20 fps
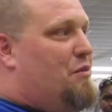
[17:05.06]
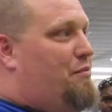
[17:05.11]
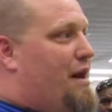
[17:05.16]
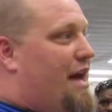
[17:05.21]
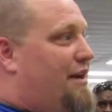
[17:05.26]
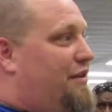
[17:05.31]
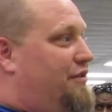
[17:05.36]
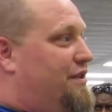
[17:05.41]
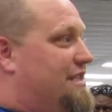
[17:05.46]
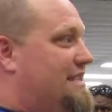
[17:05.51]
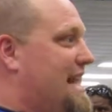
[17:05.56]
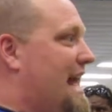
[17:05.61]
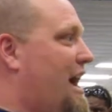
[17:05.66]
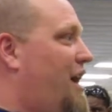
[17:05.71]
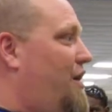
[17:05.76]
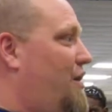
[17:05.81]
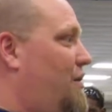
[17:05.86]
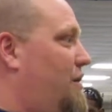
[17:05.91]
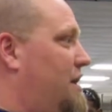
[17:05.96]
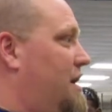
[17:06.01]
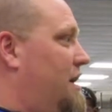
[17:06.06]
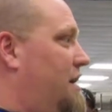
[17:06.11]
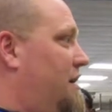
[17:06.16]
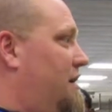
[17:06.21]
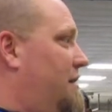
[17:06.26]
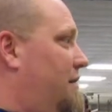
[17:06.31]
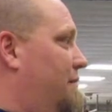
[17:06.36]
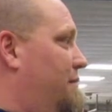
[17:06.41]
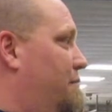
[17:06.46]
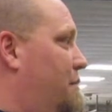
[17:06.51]
of metal is how
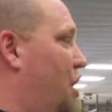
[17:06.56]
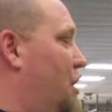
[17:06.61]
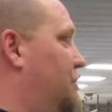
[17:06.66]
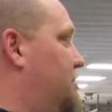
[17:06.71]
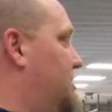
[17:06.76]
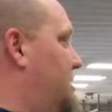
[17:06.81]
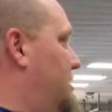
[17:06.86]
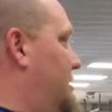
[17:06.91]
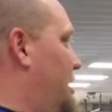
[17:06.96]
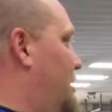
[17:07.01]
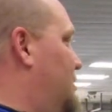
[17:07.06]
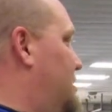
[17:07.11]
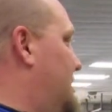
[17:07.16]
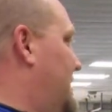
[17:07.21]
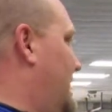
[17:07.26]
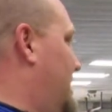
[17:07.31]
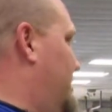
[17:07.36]
most of those